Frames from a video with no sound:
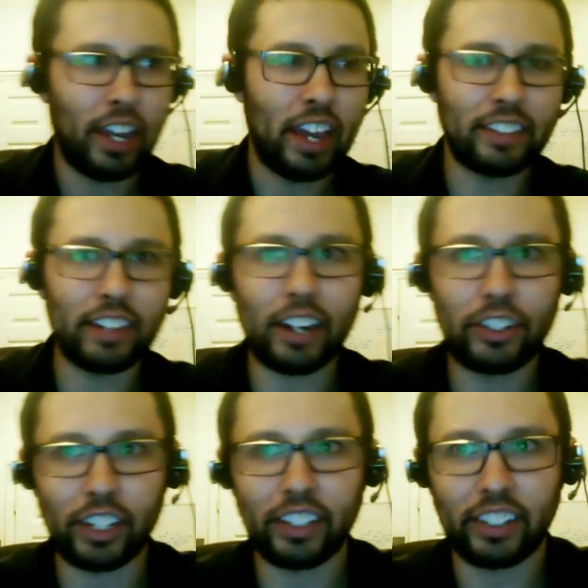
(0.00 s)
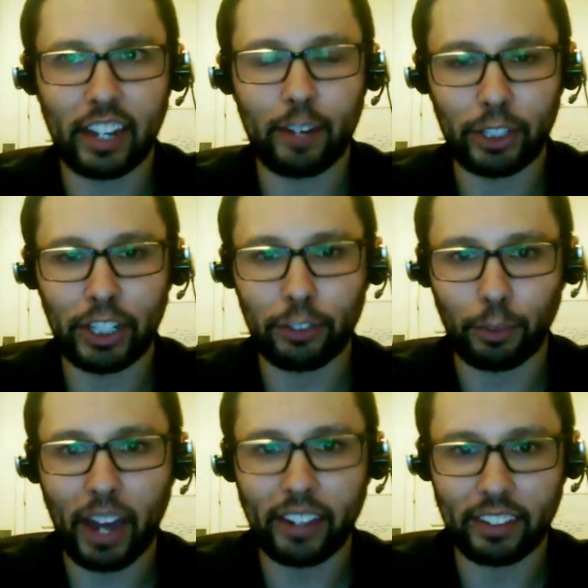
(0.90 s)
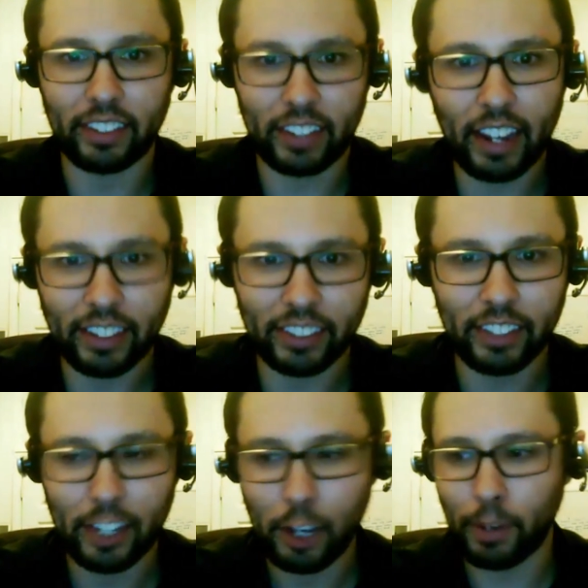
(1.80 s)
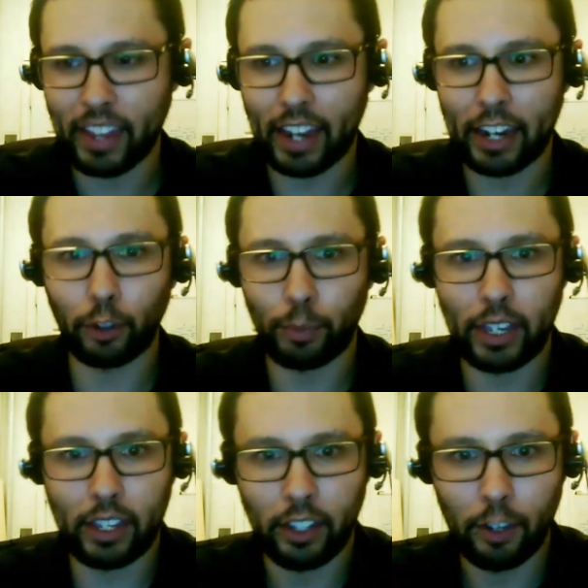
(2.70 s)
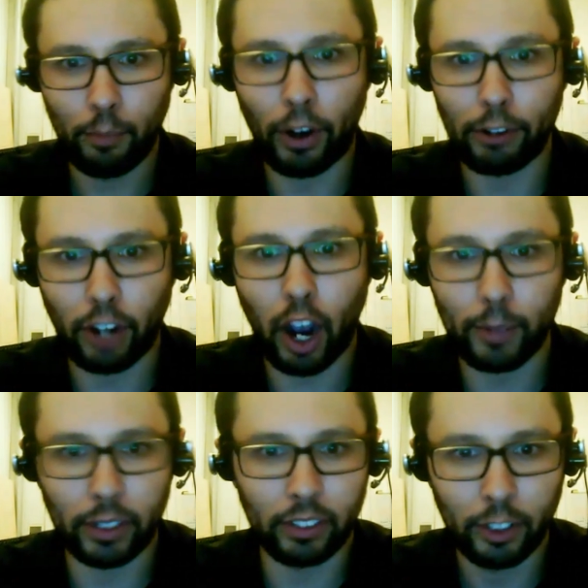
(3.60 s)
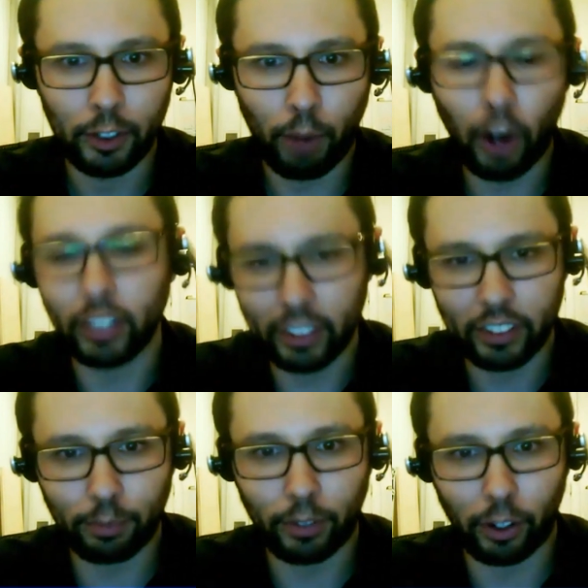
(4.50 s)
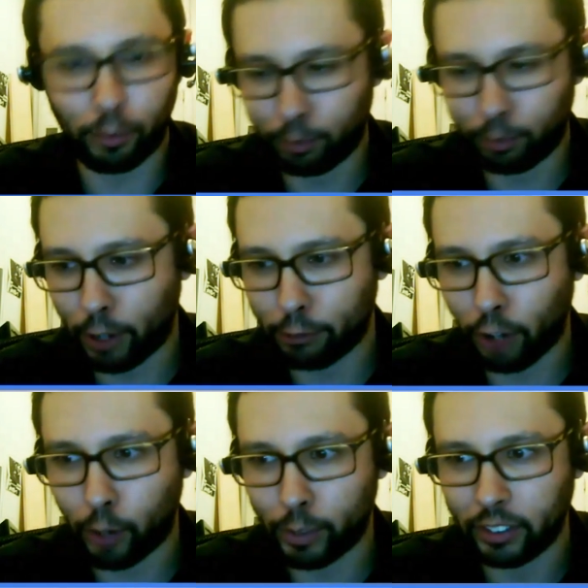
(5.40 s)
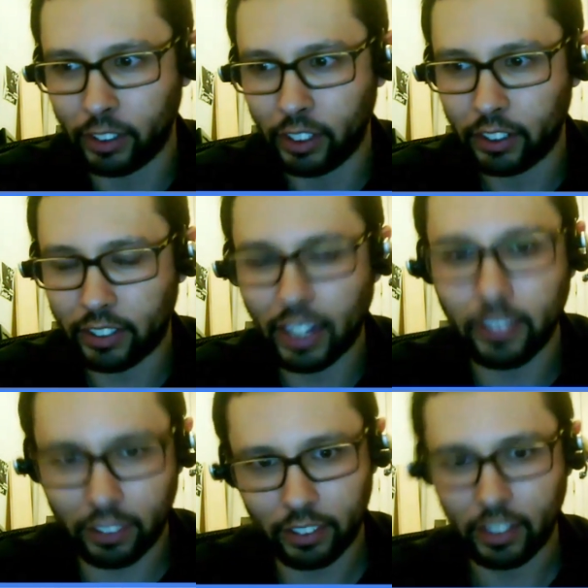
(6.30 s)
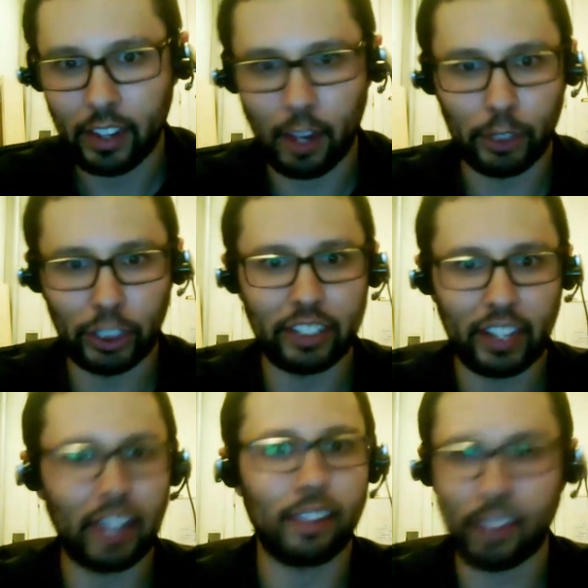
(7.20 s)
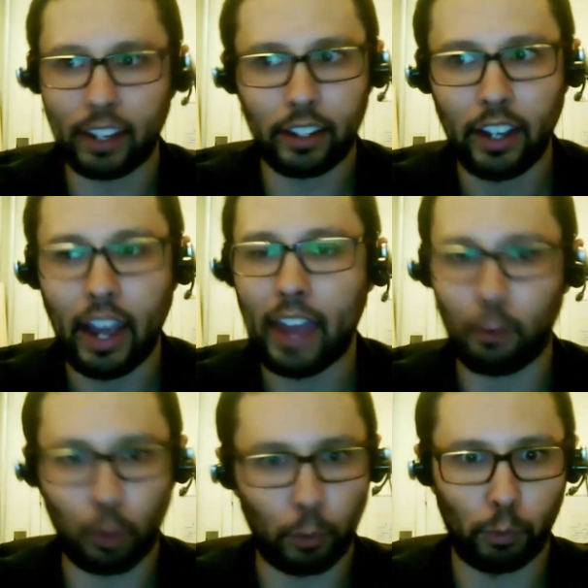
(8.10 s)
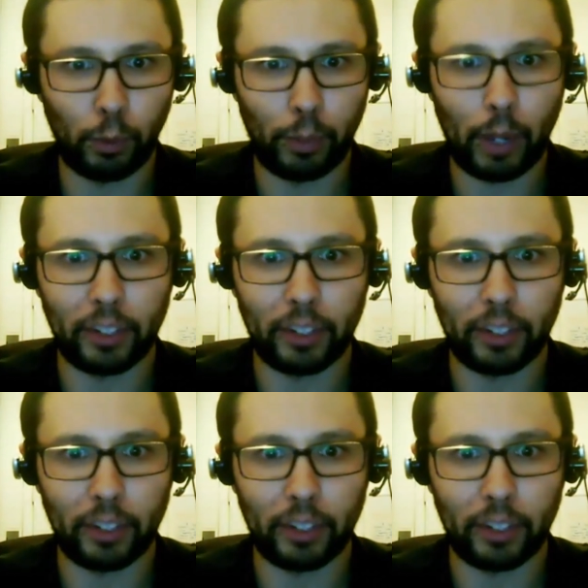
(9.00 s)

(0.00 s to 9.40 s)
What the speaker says: is not just that machines will pass this test, but that it'll be part of common parlance, part of common sense, that machines can think, and that you'll be able